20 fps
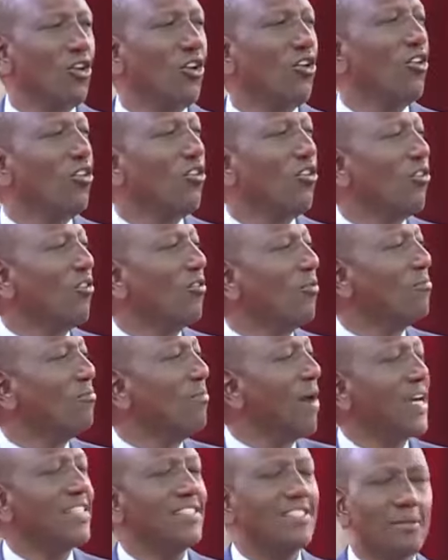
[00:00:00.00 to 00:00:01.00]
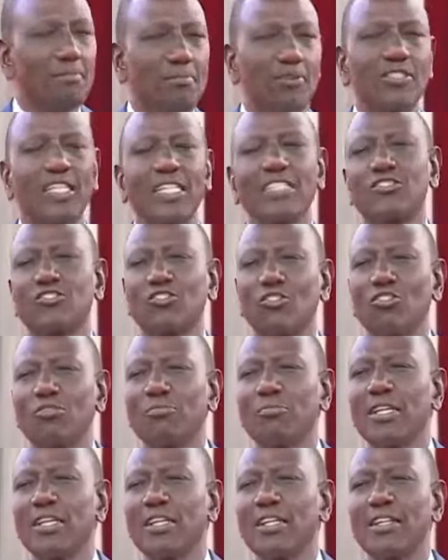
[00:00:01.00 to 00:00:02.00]
So my supporters
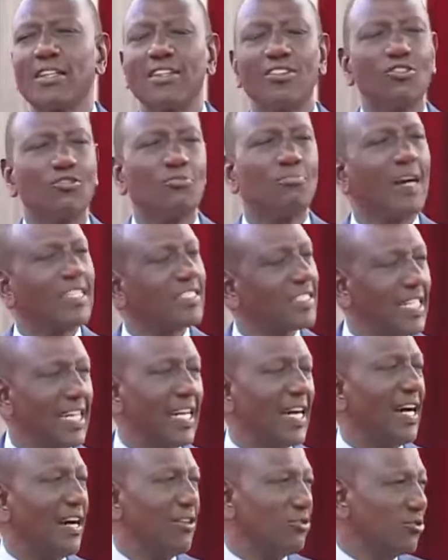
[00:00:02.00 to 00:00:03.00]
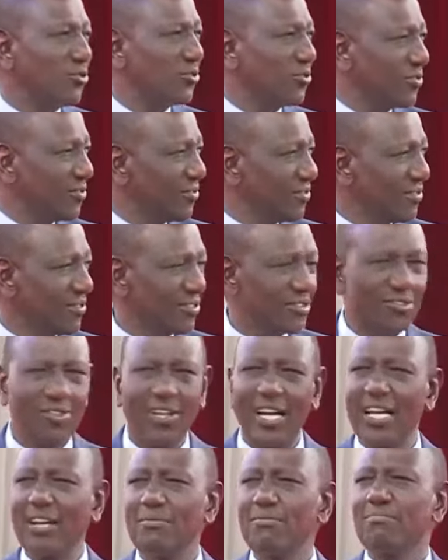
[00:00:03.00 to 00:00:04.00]
told me, you must get a house.
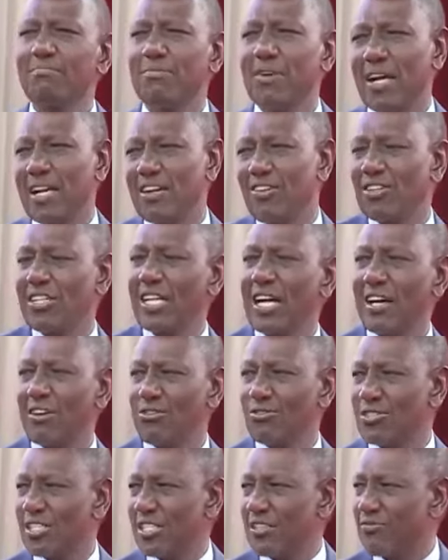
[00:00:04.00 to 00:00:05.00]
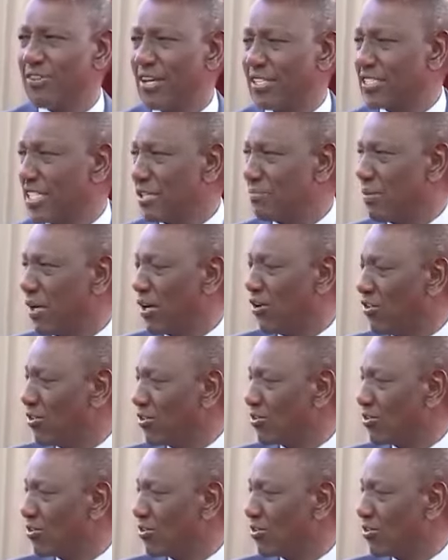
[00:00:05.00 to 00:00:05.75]
So I, I got a house. In fact, it